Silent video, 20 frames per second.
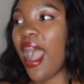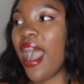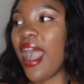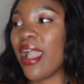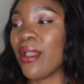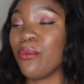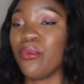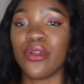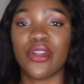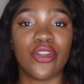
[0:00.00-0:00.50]

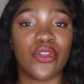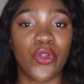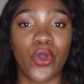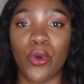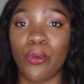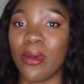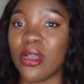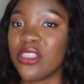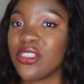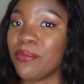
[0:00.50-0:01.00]
I wouldn't
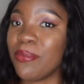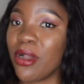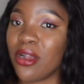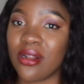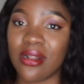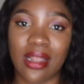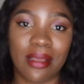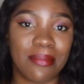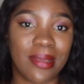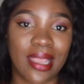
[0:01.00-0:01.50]
know much about
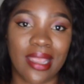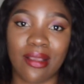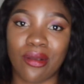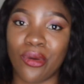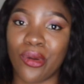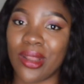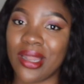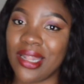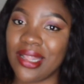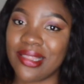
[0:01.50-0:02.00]
clubbing
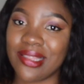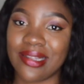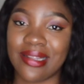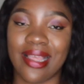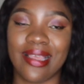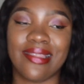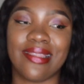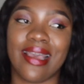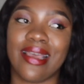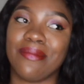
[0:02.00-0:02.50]
or anything
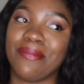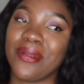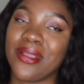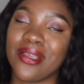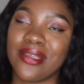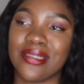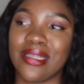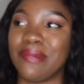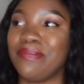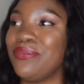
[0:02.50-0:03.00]
like that
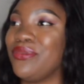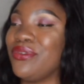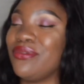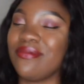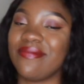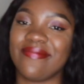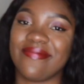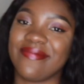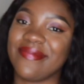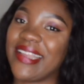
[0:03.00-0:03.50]
because
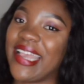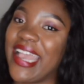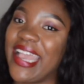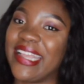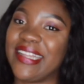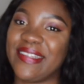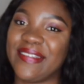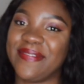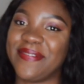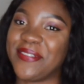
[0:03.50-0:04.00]

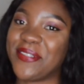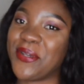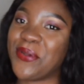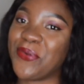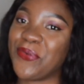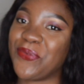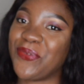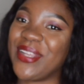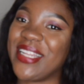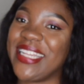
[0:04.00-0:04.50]
I
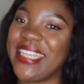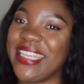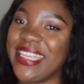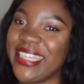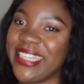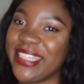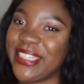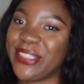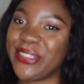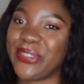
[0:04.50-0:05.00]
don't
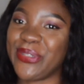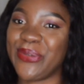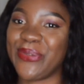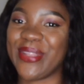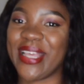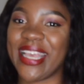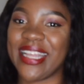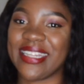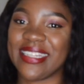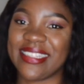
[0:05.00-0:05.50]
really do
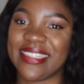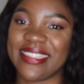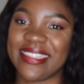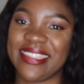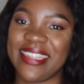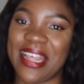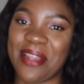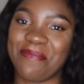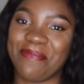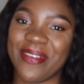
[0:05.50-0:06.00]

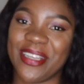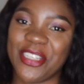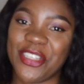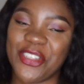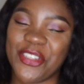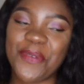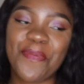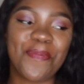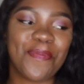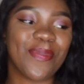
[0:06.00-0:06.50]
that
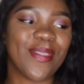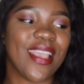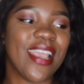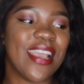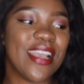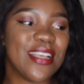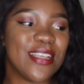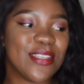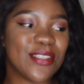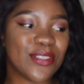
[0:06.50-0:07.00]
much.
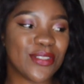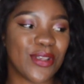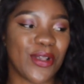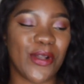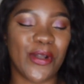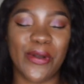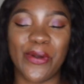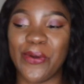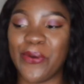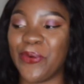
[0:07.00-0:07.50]

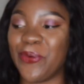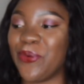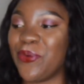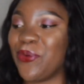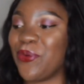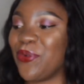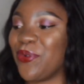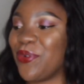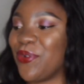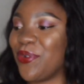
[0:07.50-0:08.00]

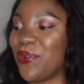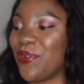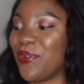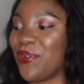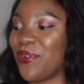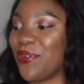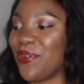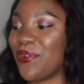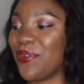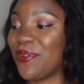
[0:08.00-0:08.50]
So
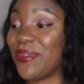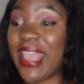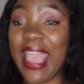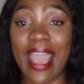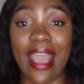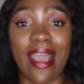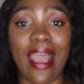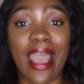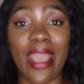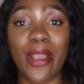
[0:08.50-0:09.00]

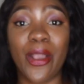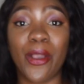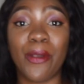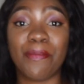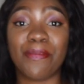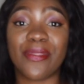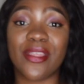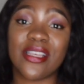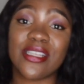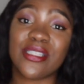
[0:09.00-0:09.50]
yeah, I
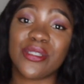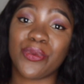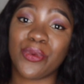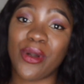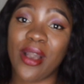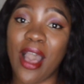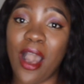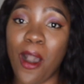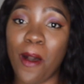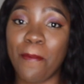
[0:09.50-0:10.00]
hope this
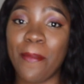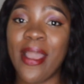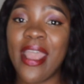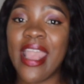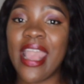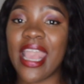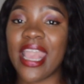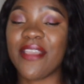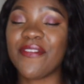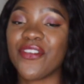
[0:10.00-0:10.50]
will help.
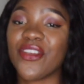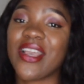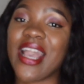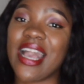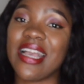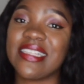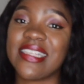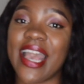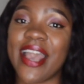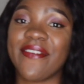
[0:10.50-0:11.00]
If you
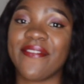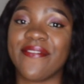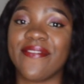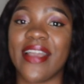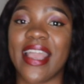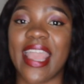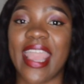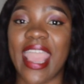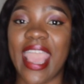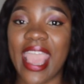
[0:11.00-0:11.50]
guys have
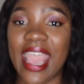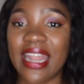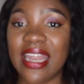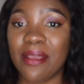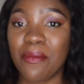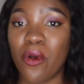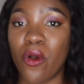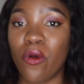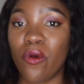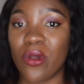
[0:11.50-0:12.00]

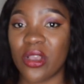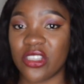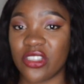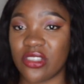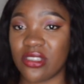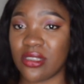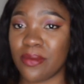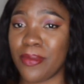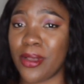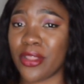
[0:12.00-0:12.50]
any more
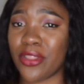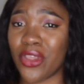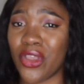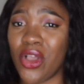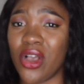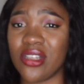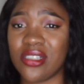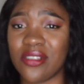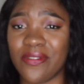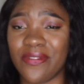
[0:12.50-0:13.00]
questions about the
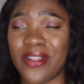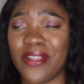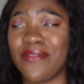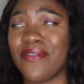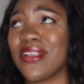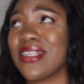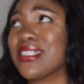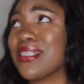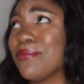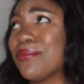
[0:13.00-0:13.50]
cost of
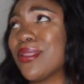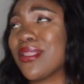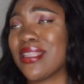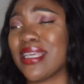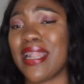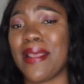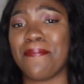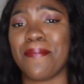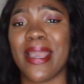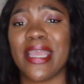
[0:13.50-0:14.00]
living, something
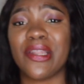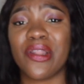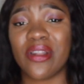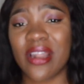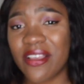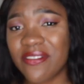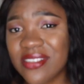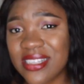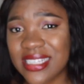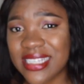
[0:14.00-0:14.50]
that I might not
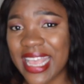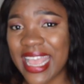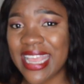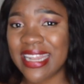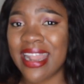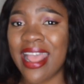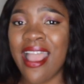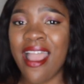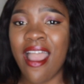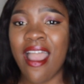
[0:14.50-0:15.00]
have
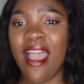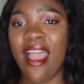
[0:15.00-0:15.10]
said